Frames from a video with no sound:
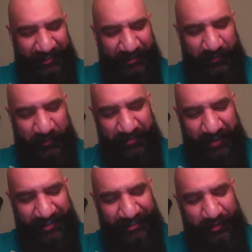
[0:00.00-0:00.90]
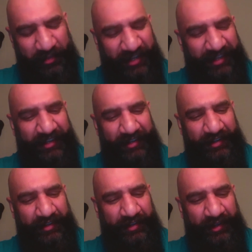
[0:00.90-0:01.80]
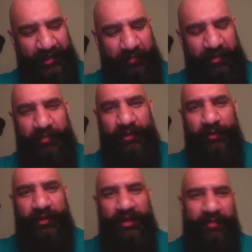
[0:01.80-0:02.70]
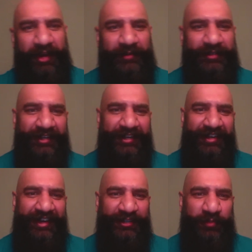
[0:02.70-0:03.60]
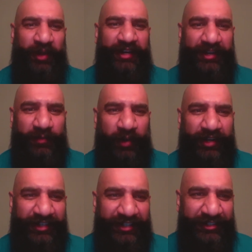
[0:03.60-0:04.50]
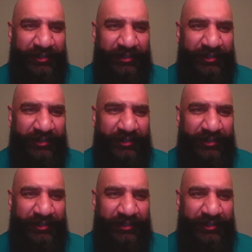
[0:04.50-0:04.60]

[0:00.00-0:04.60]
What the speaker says: You know, we've had so many people who come out as one-hit wonders.